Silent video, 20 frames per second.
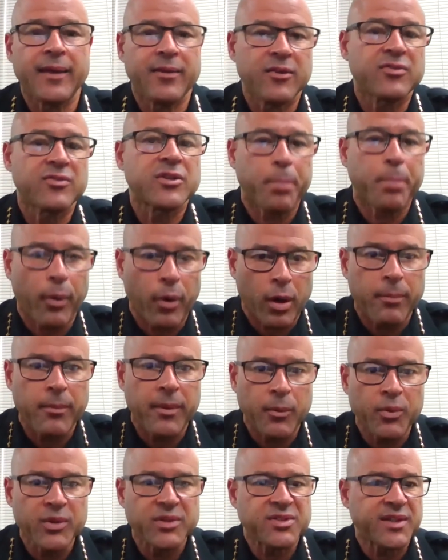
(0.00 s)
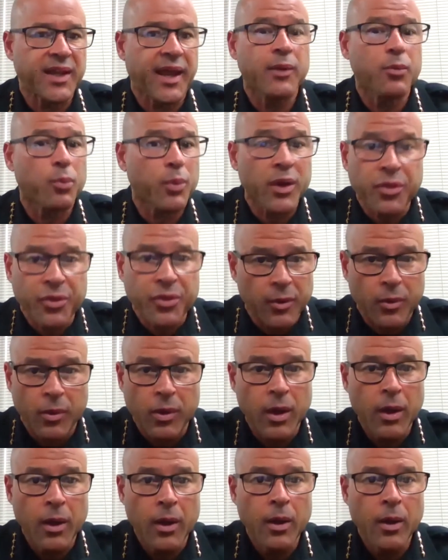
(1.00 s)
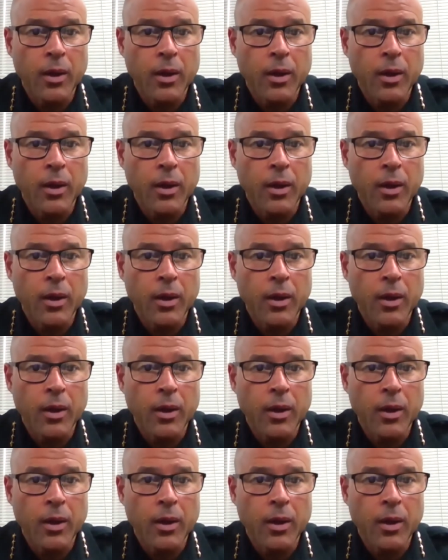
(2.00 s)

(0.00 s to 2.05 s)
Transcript: hey, this department, we stand with you.